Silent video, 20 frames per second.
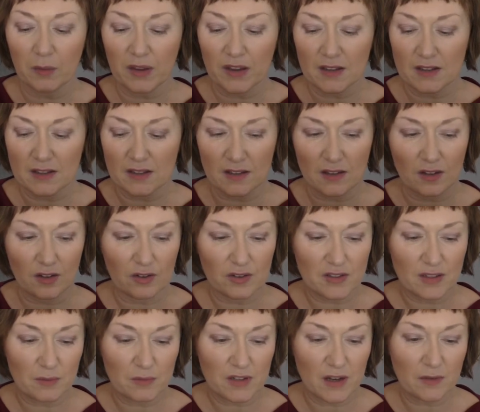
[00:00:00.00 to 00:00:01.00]
because
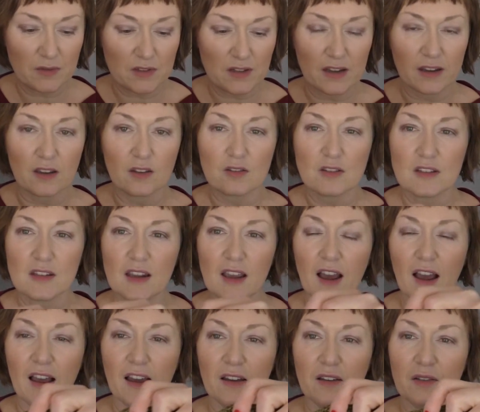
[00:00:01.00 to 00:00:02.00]
sometimes like you see
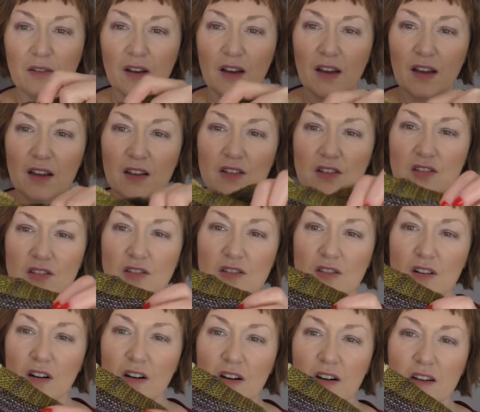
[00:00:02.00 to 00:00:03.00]
I
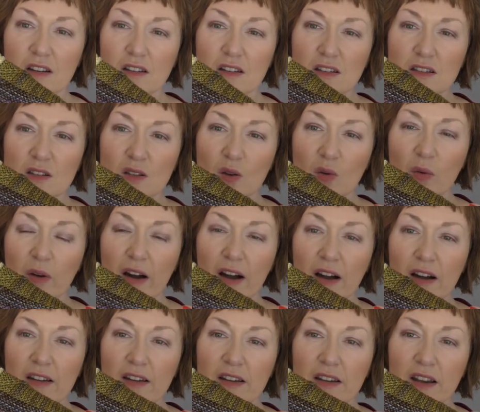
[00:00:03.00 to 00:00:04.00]
started the square
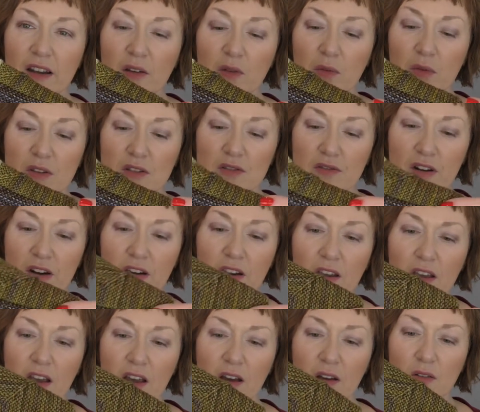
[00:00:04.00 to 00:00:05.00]
and then I was
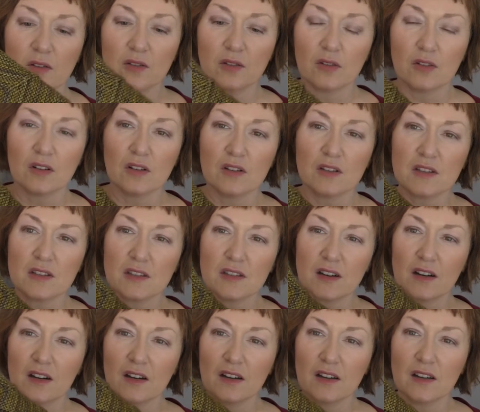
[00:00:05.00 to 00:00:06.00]
running out, or
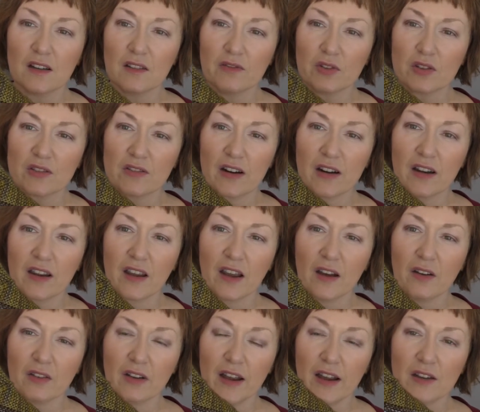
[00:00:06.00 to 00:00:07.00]
was running
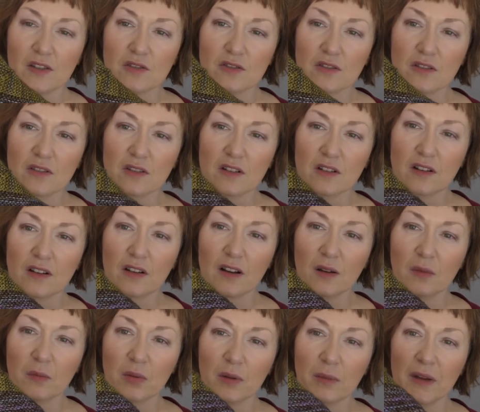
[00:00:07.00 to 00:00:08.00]
out, had to
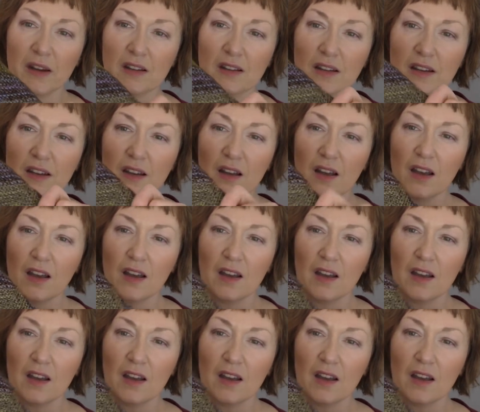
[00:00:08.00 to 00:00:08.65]
complement. Like